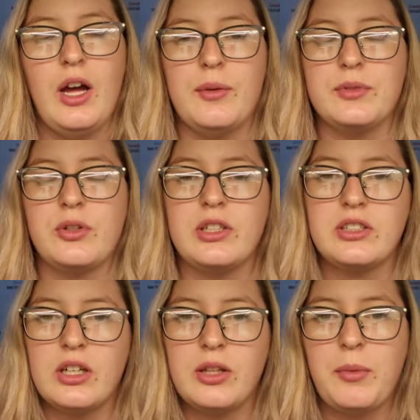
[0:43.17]
So I
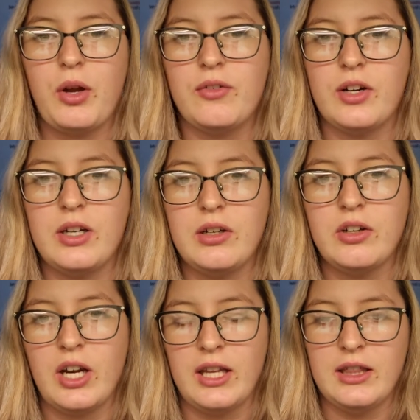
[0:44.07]
stuck them over
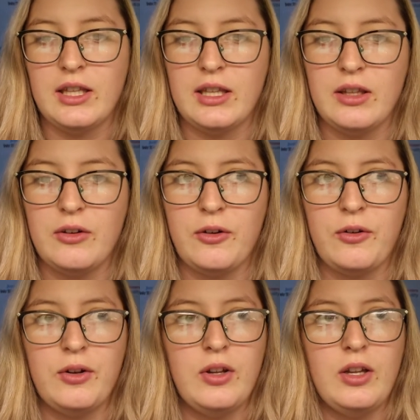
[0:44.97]
here in the
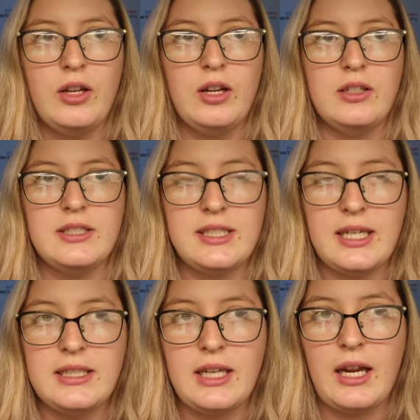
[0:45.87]

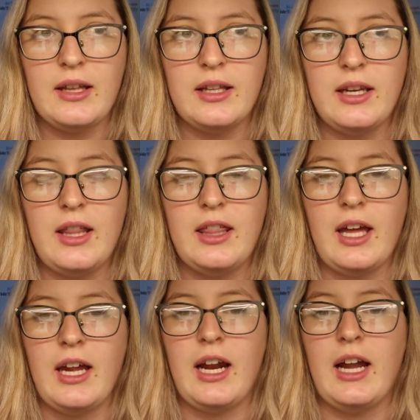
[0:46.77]
10-gallon
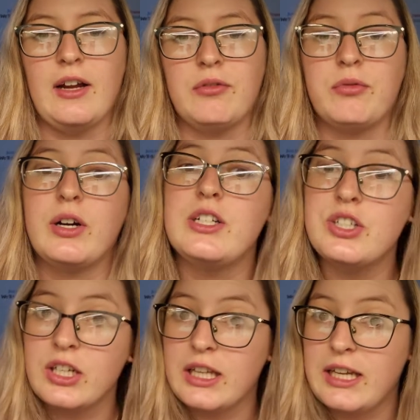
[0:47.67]
that I
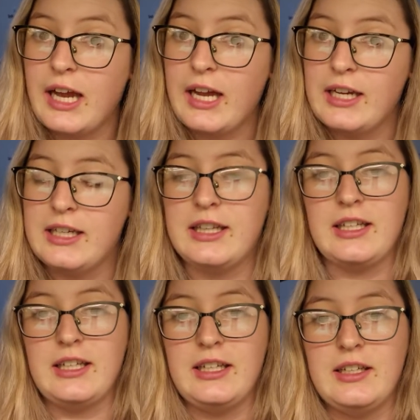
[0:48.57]
originally had
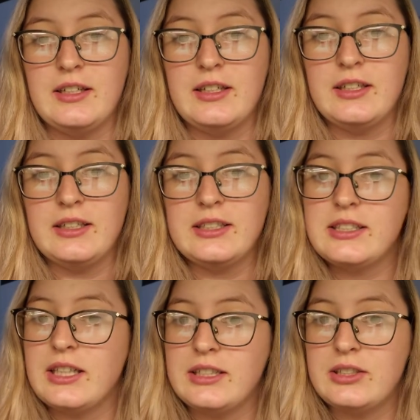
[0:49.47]
the
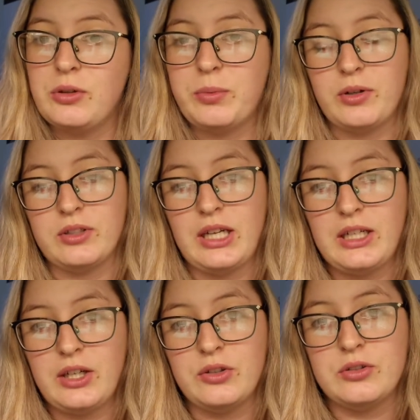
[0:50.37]
Celestial Pearl
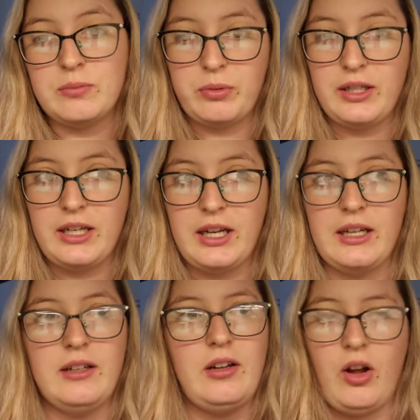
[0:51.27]
Danios breeding
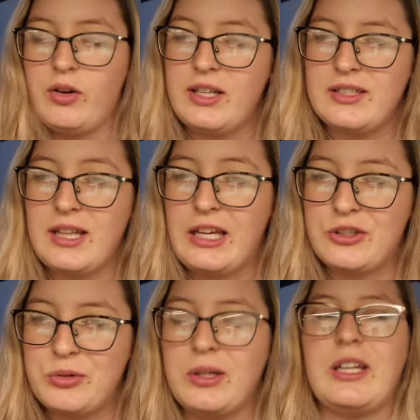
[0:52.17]
in. I'll get to that
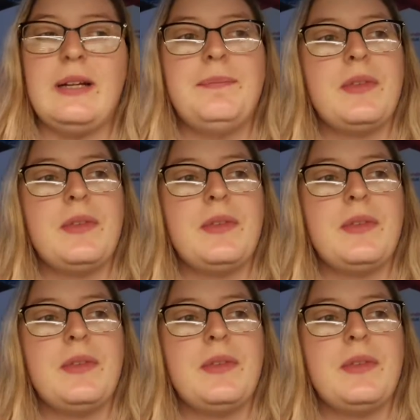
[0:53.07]
shortly.